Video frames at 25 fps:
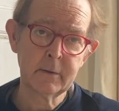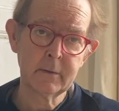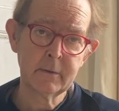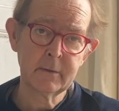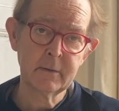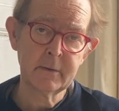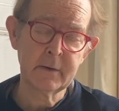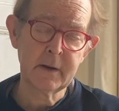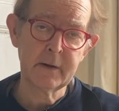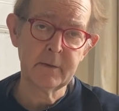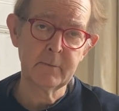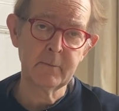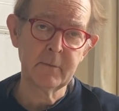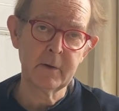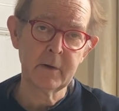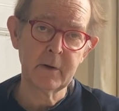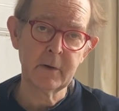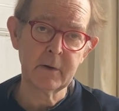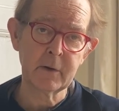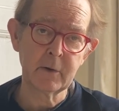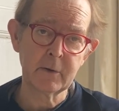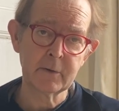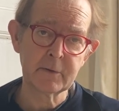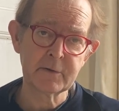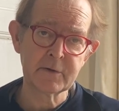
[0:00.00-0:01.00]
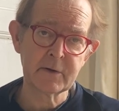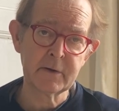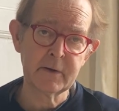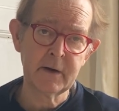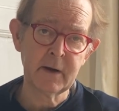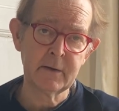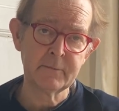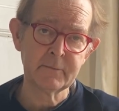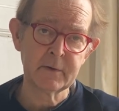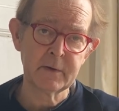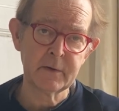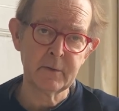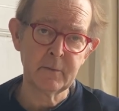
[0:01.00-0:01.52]
Then when I got to
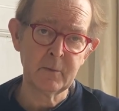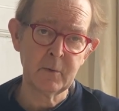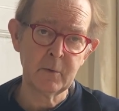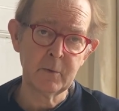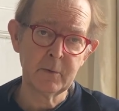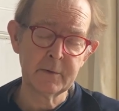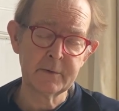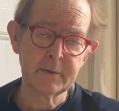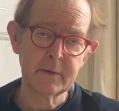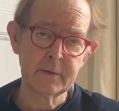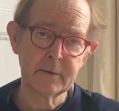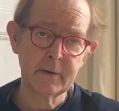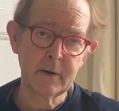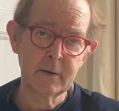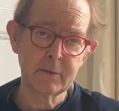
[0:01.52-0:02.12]
Loveny ward, I